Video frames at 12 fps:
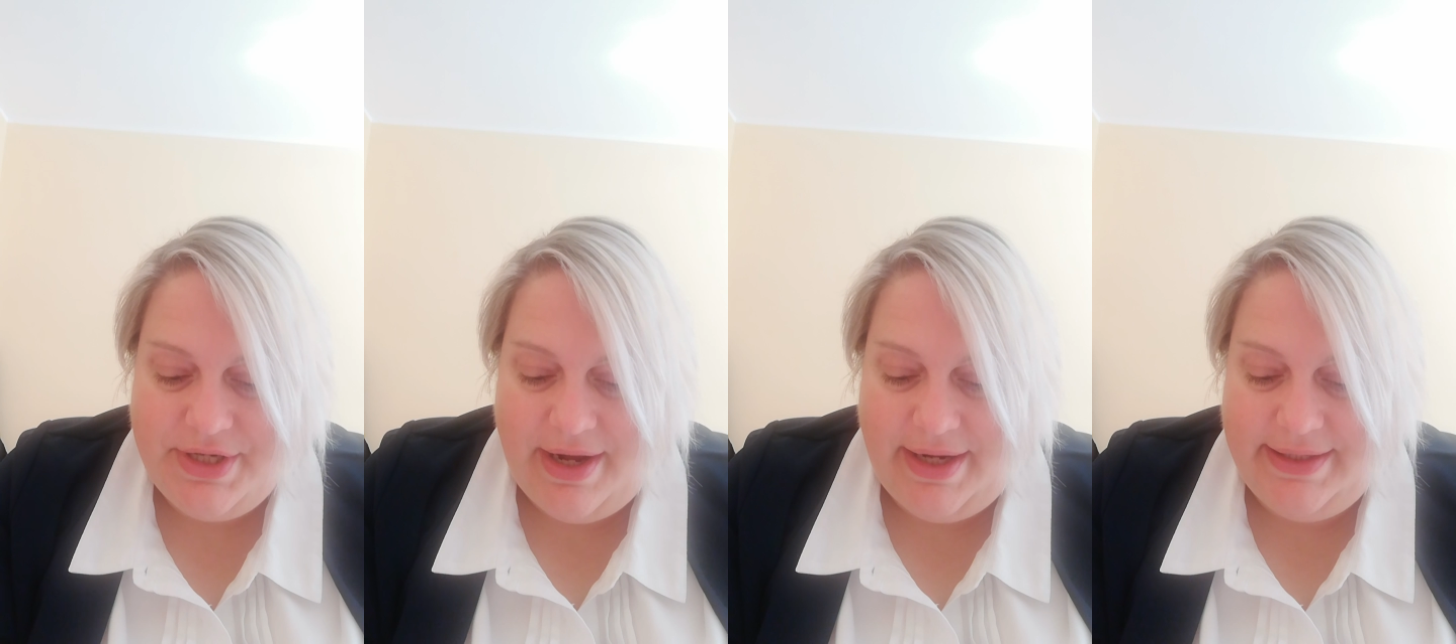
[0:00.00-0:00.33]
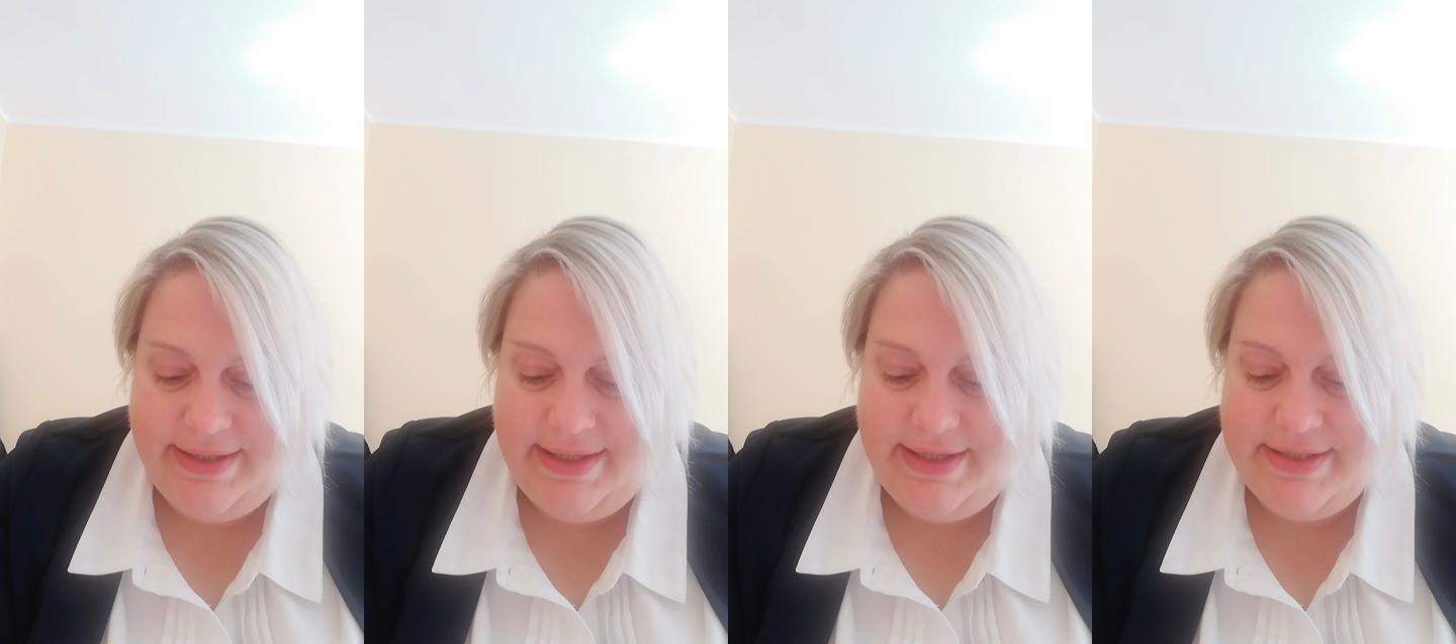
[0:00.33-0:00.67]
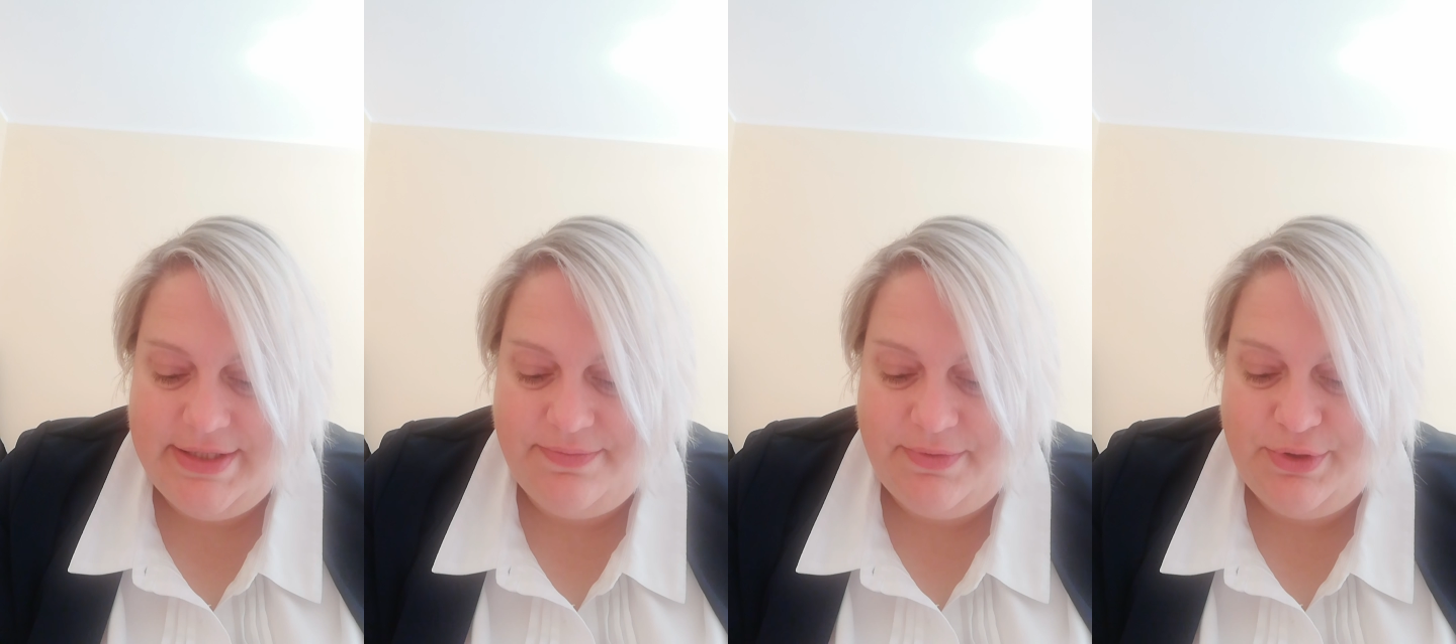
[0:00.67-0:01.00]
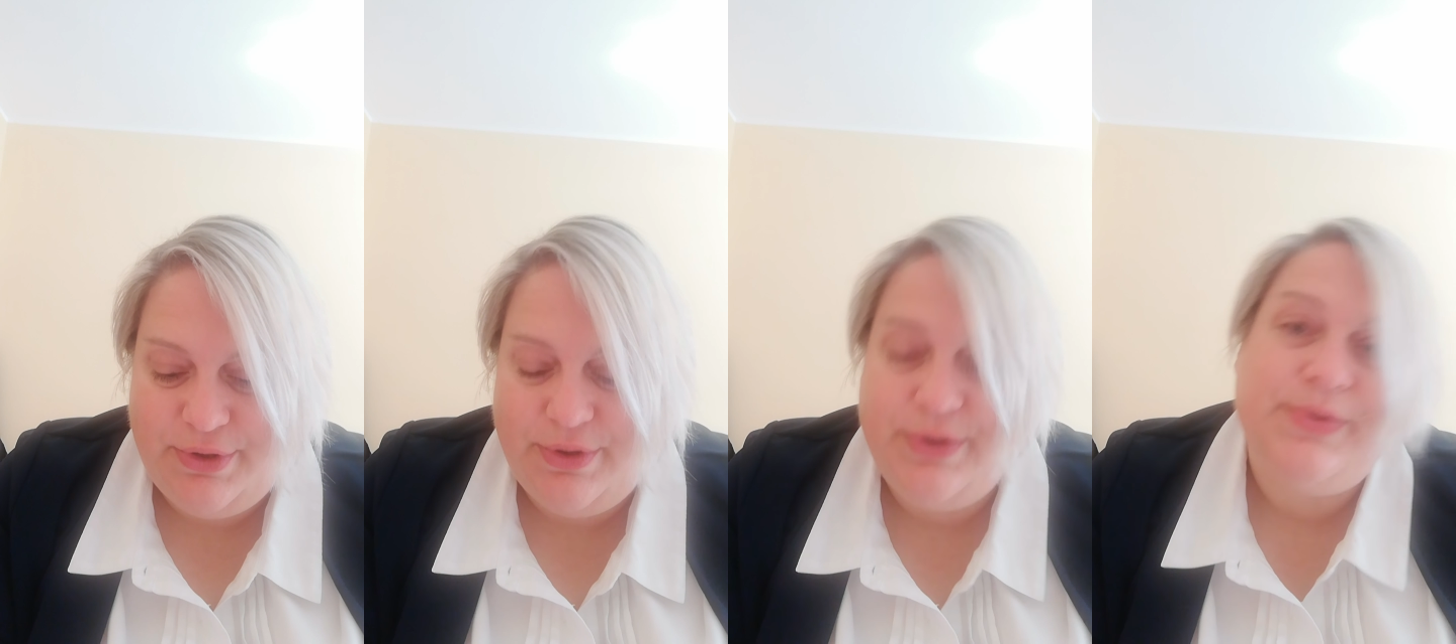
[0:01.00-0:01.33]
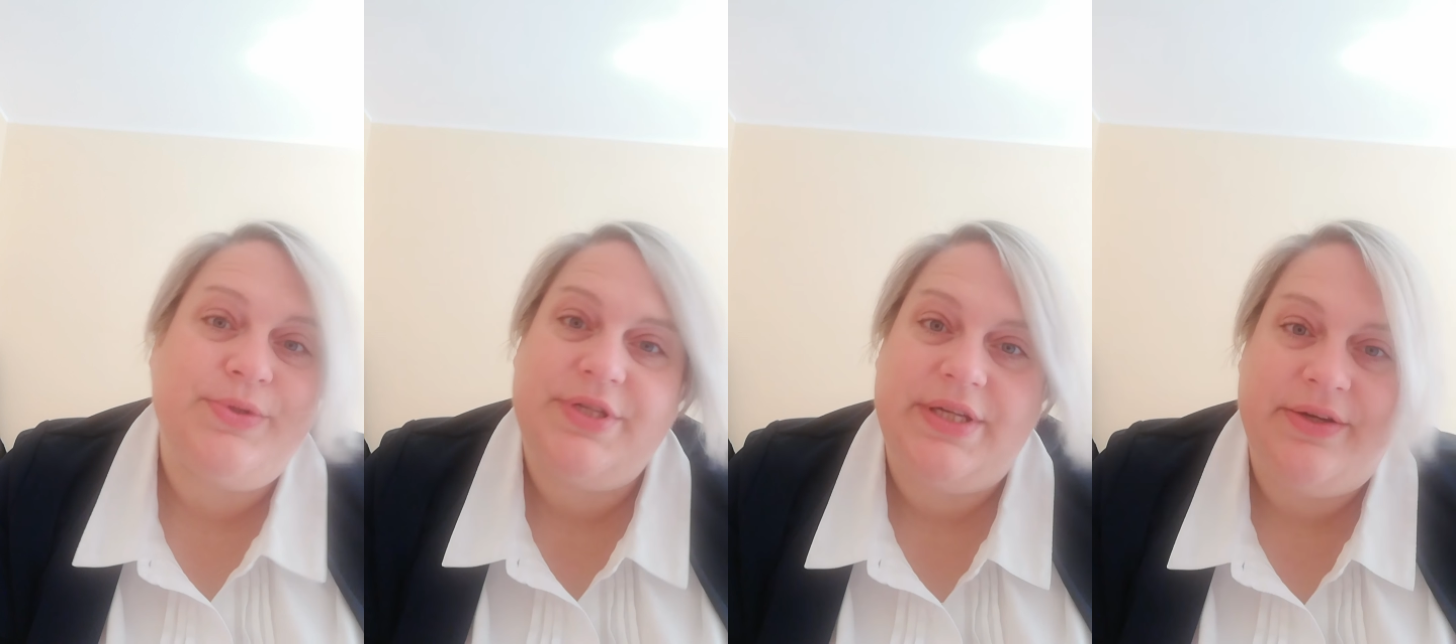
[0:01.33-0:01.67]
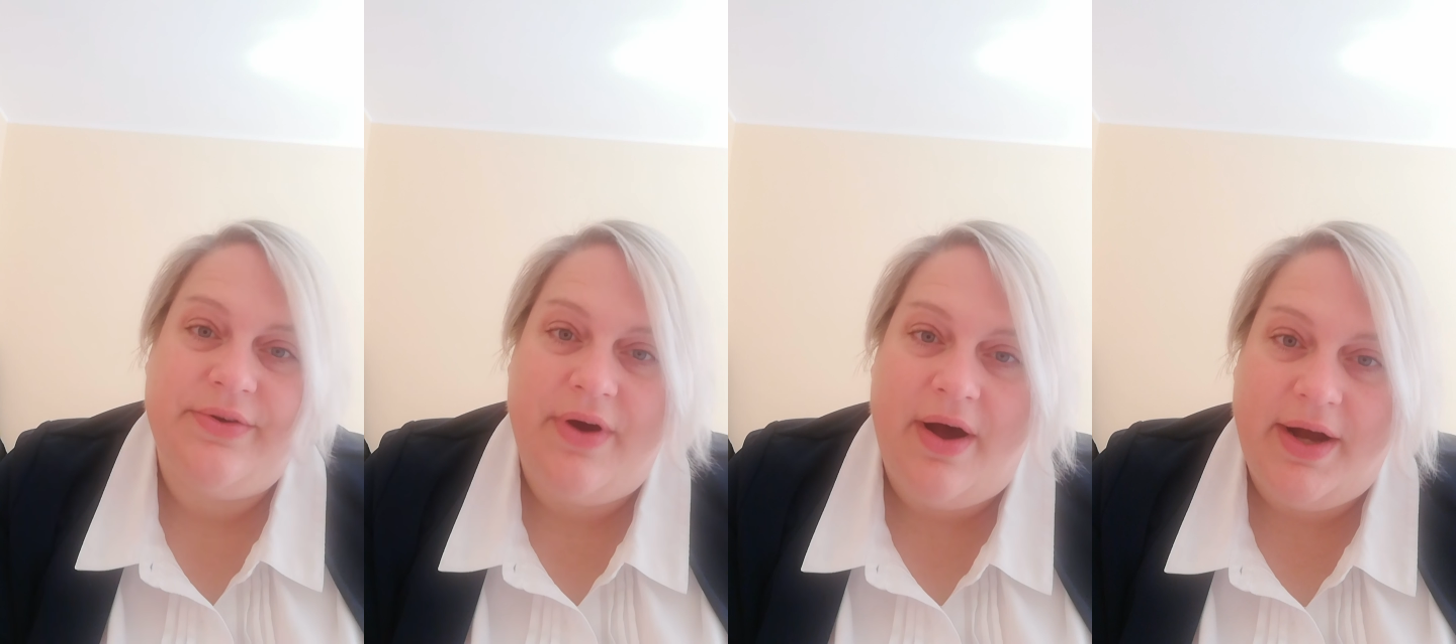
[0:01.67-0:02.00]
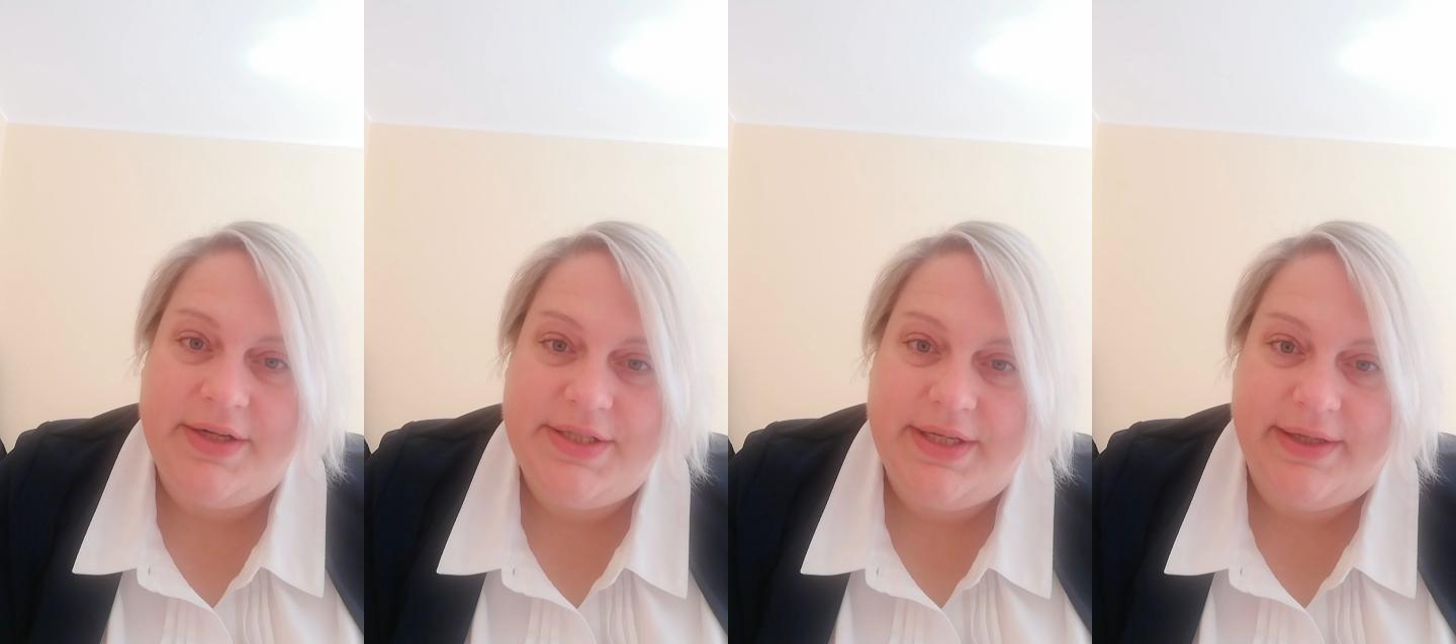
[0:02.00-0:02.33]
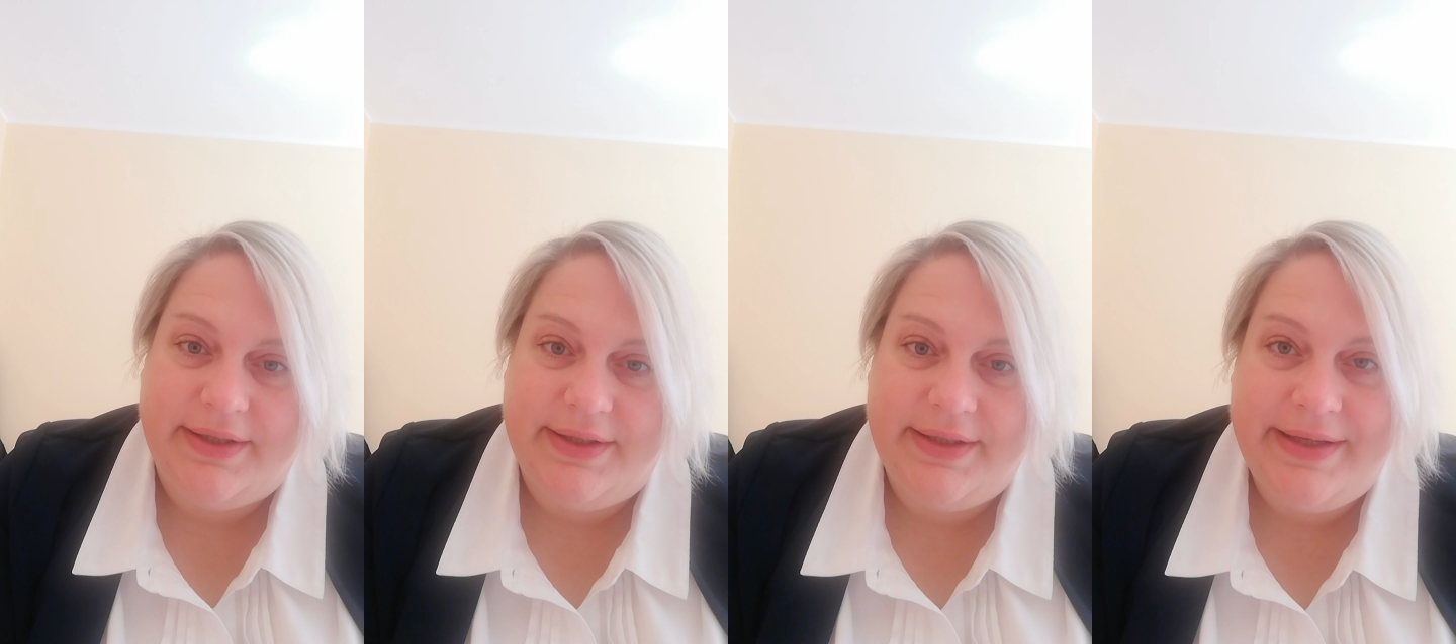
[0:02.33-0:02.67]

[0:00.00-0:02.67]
ideas would you use in your article?